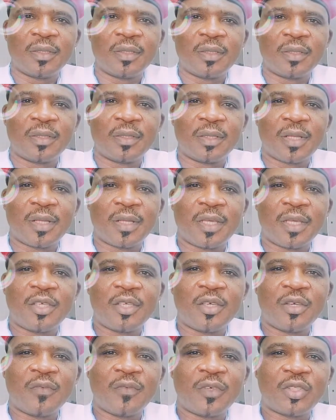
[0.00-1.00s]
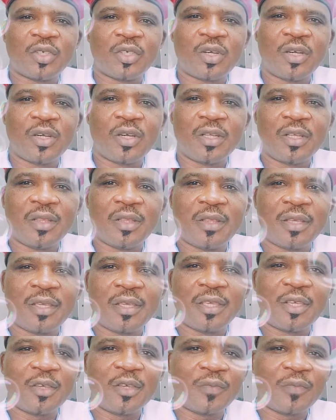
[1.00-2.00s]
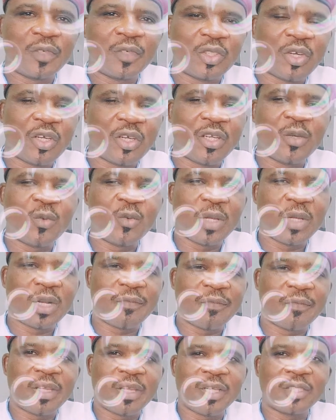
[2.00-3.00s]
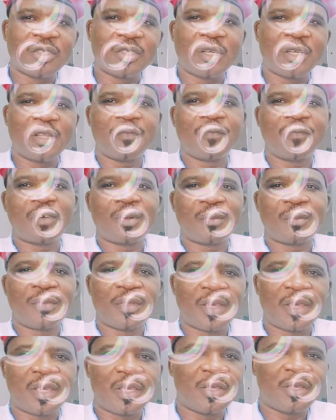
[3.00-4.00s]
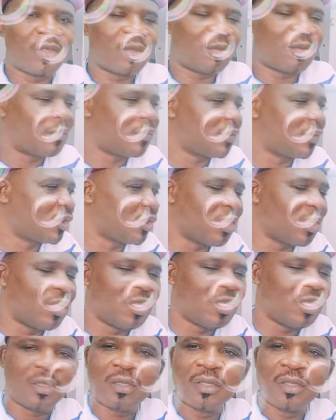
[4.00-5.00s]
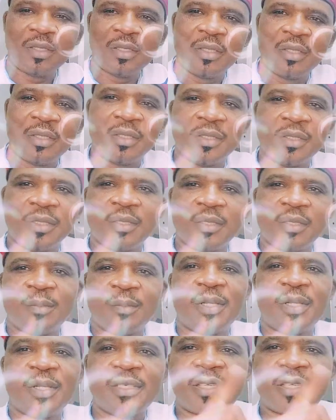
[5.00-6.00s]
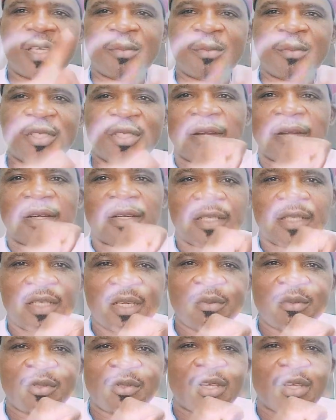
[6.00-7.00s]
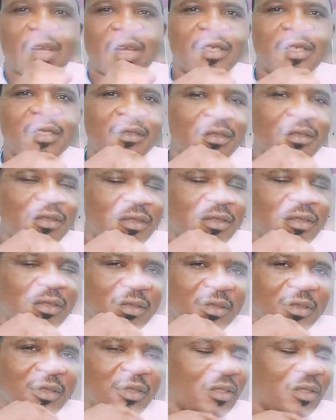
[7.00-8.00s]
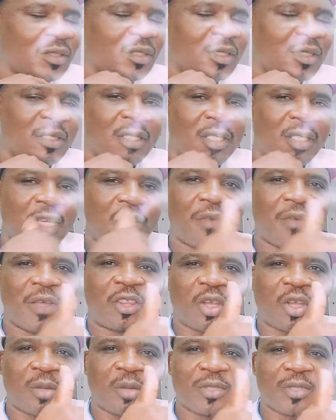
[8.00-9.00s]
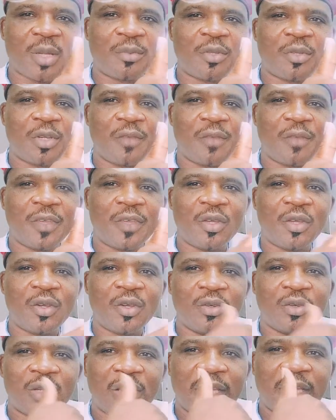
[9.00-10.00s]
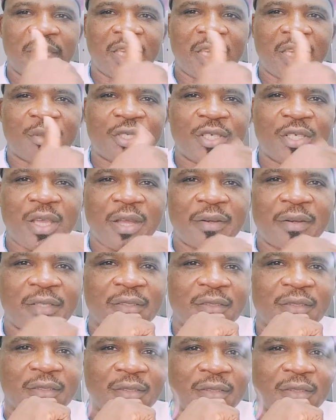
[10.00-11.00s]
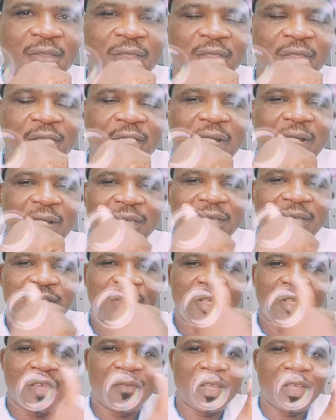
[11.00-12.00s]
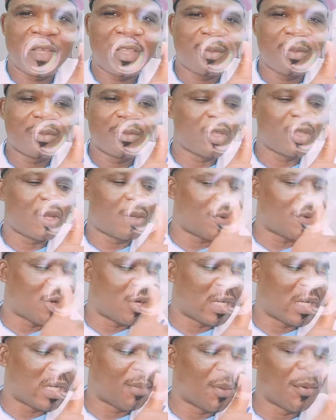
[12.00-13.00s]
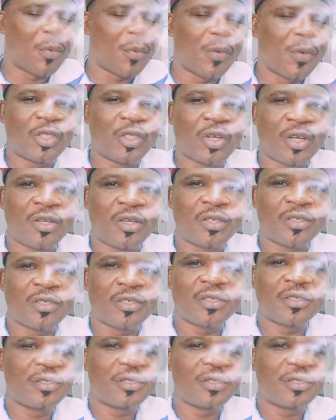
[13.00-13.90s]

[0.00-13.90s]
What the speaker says: Thank you for joining. Thank you for joining wherever you're joining from. Thank you so much for joining. Please keep sharing. Keep sharing. Give a thumbs up to the video and keep sharing. As you give a thumbs up, other people will join us